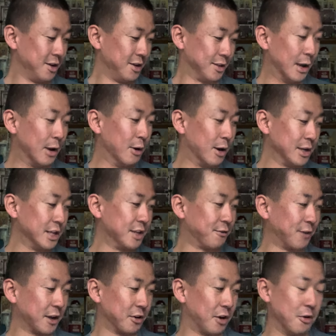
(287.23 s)
Now I need to
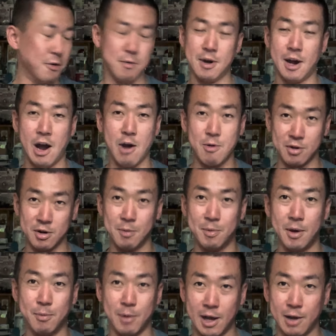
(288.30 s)
figure out how I'm going
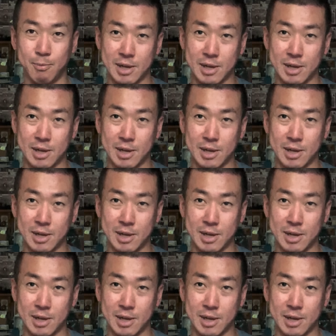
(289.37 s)
to